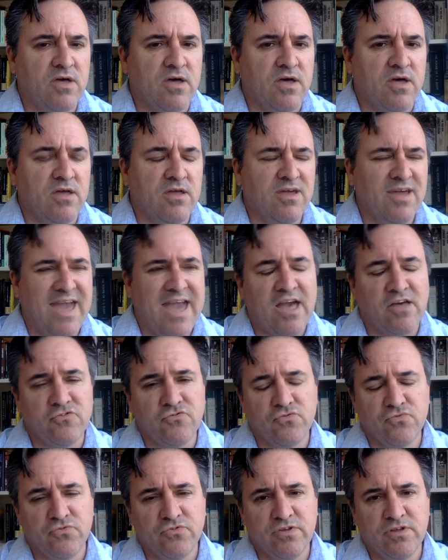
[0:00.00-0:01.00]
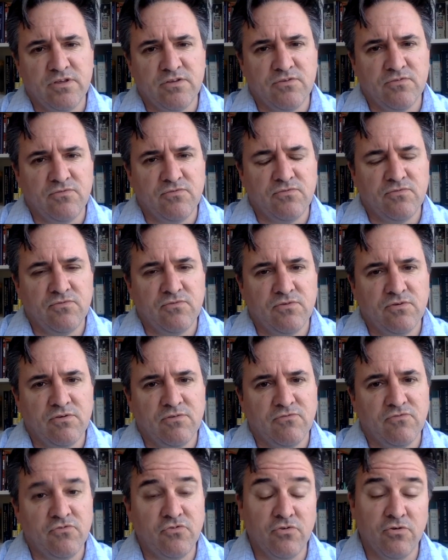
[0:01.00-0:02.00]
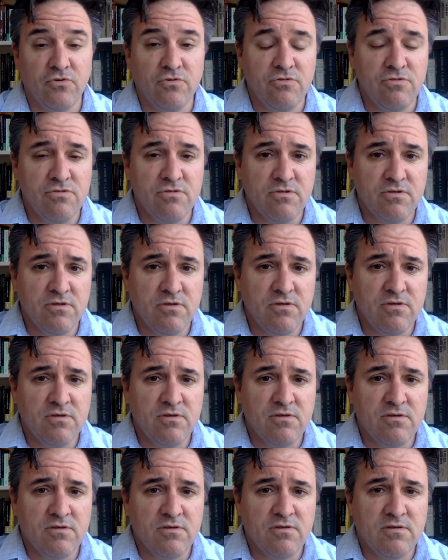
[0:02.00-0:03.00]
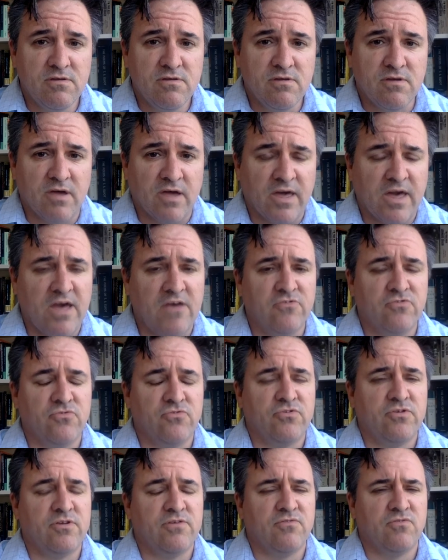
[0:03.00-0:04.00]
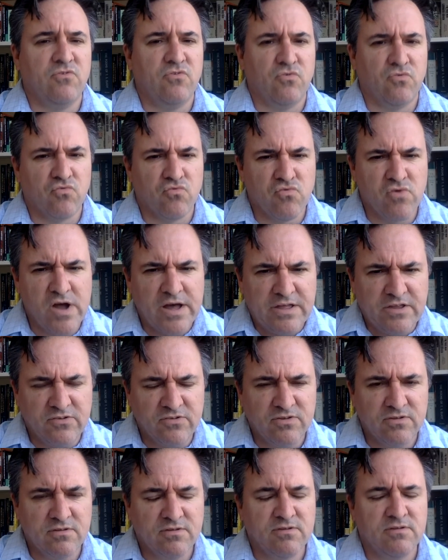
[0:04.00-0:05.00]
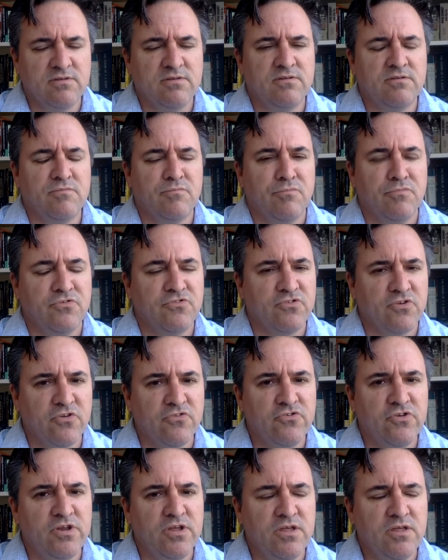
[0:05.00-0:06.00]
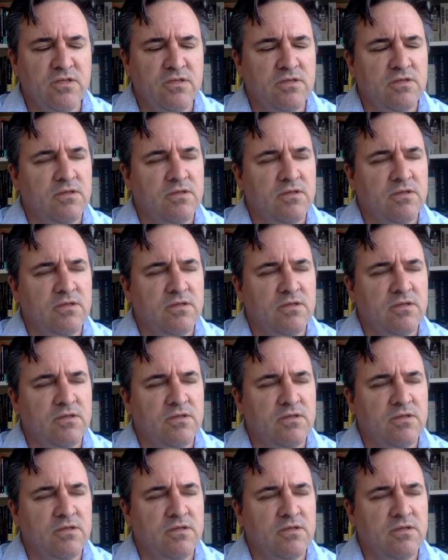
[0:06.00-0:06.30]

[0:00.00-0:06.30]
a casualty of, of truth, a casualty of great misogyny,